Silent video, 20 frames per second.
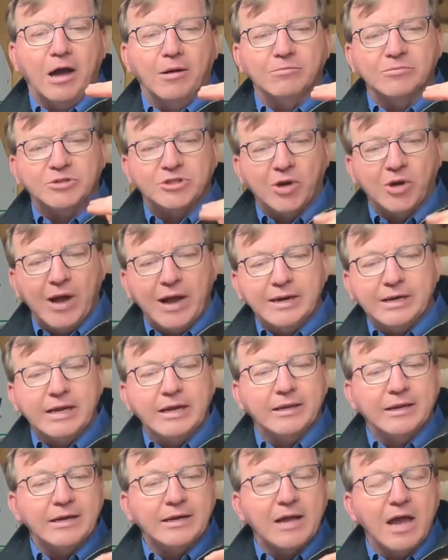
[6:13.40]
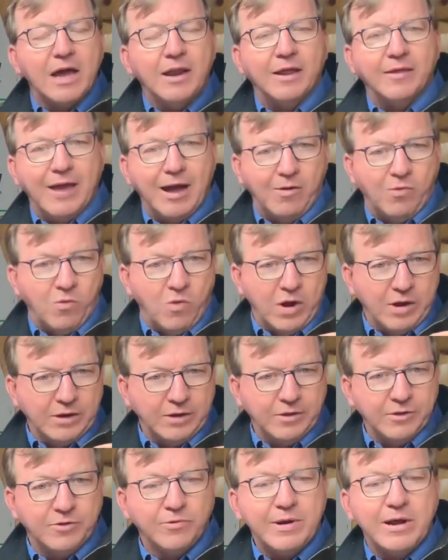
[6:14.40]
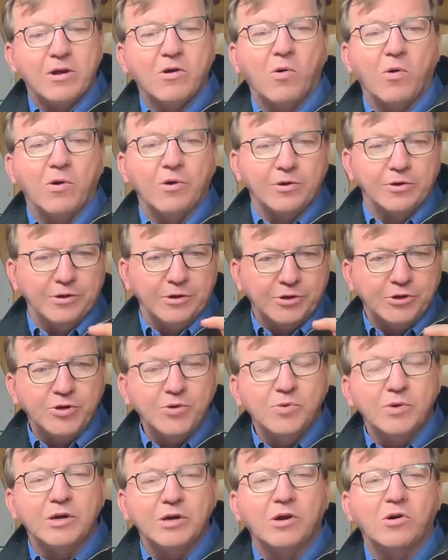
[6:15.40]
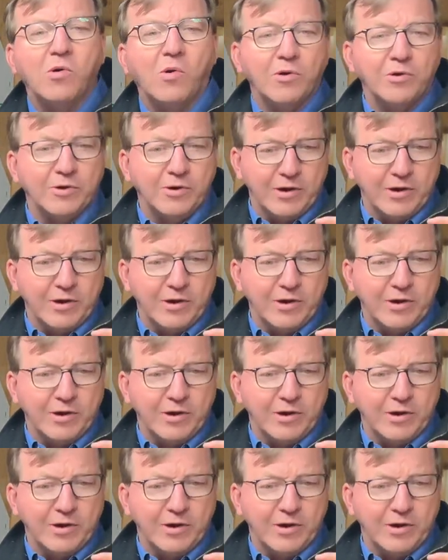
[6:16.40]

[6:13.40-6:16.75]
So ideally kind of that 1 3/4 to 2 1/4,